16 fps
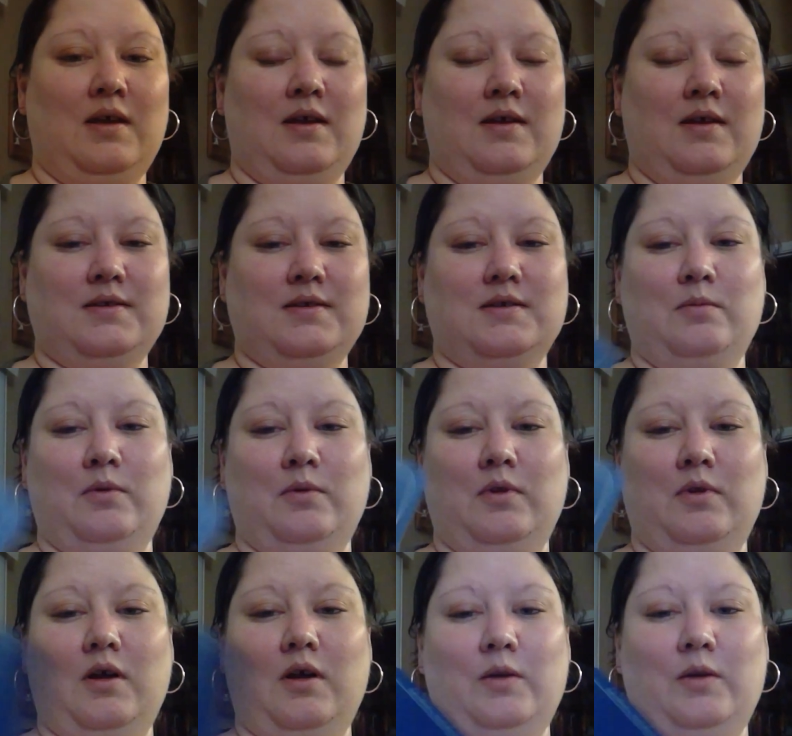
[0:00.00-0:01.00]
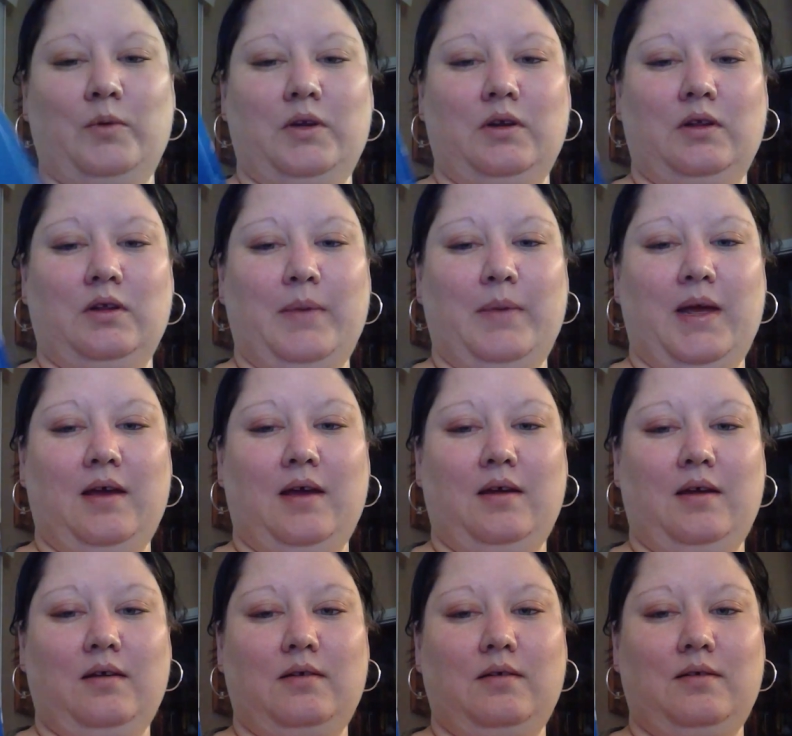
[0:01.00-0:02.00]
The double on one on the
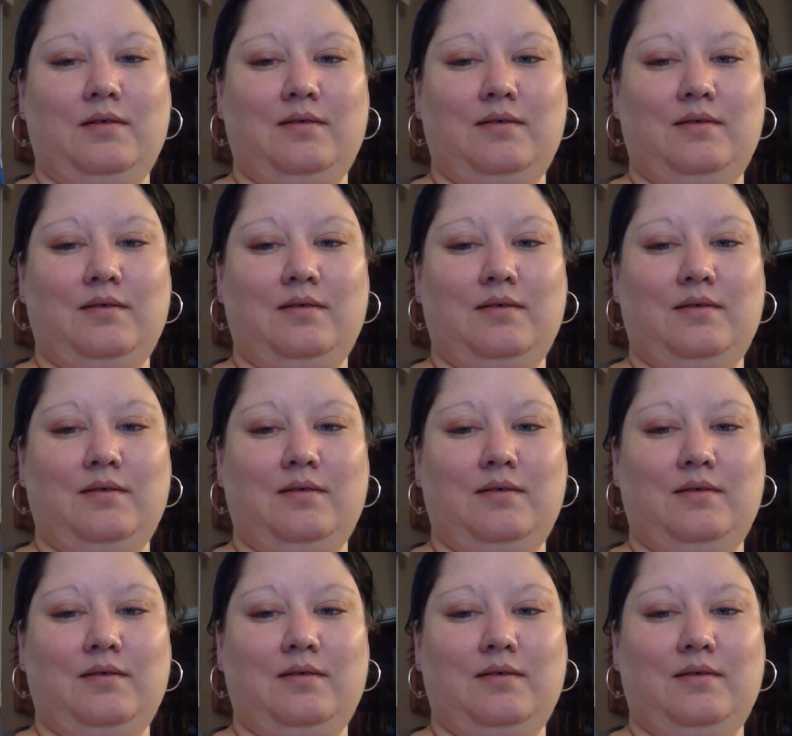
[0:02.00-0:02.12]
back.